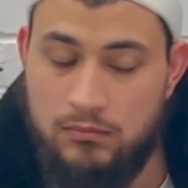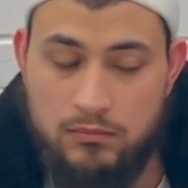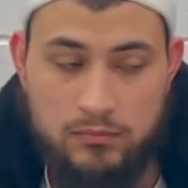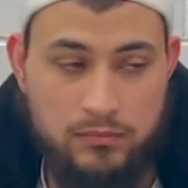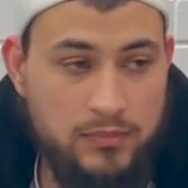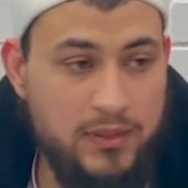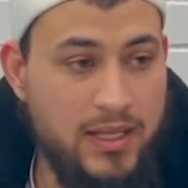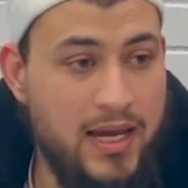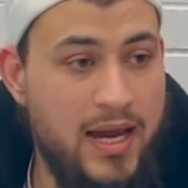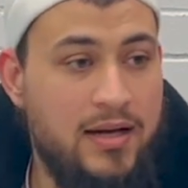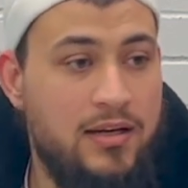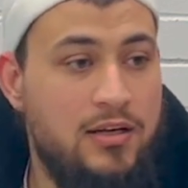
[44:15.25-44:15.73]

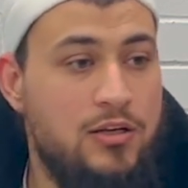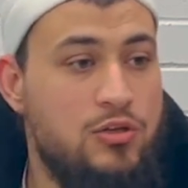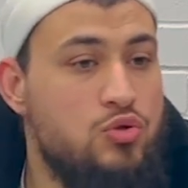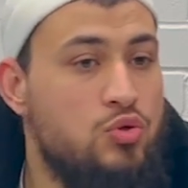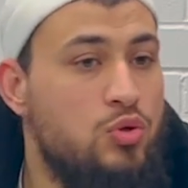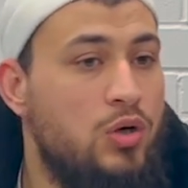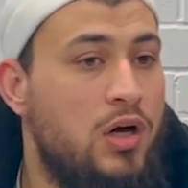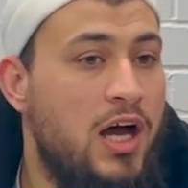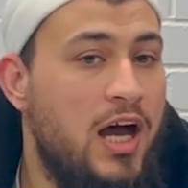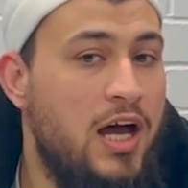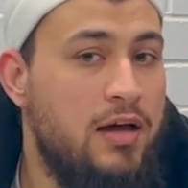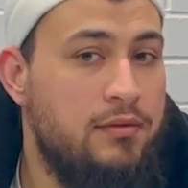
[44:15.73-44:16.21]
That does
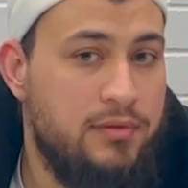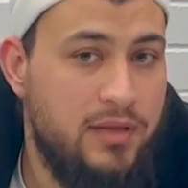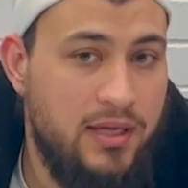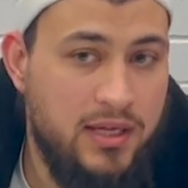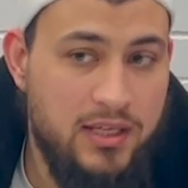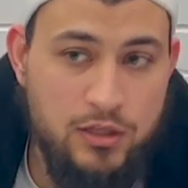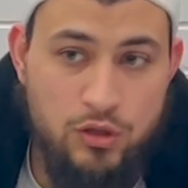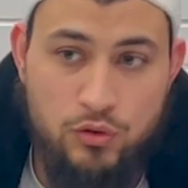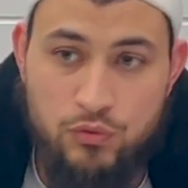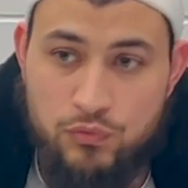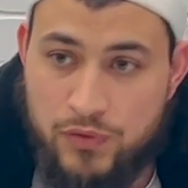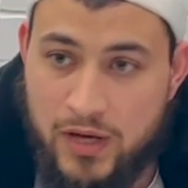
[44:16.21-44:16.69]
not have
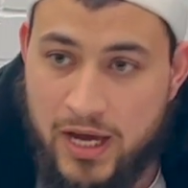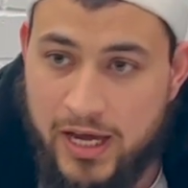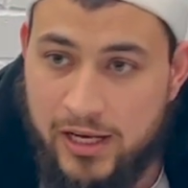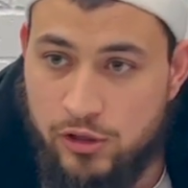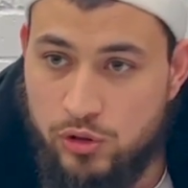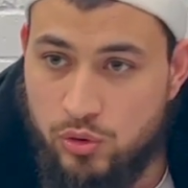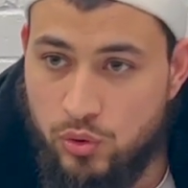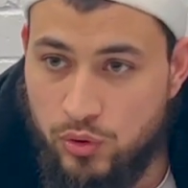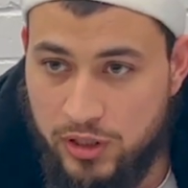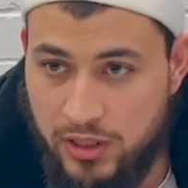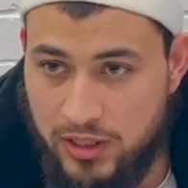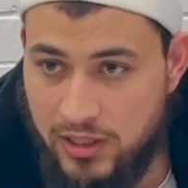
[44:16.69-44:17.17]
any
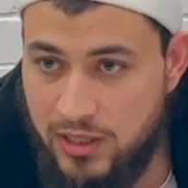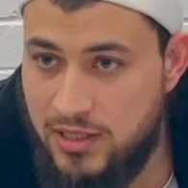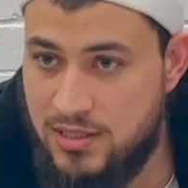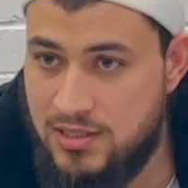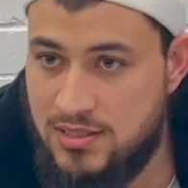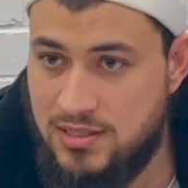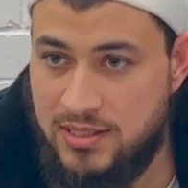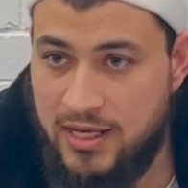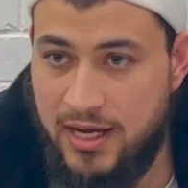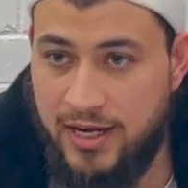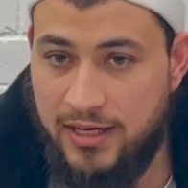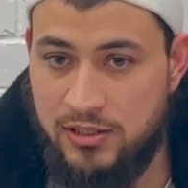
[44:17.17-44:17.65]
value in
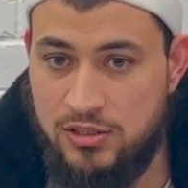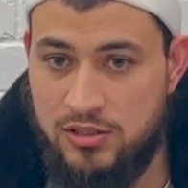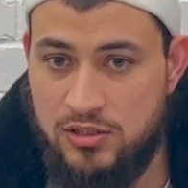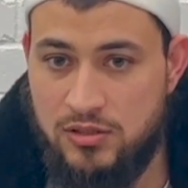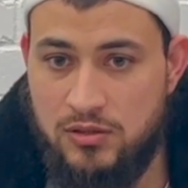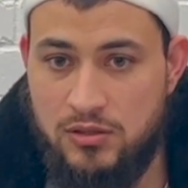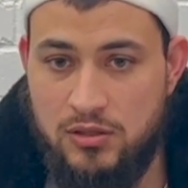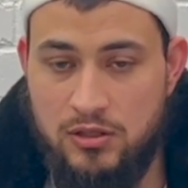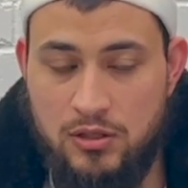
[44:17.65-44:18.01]
his sight.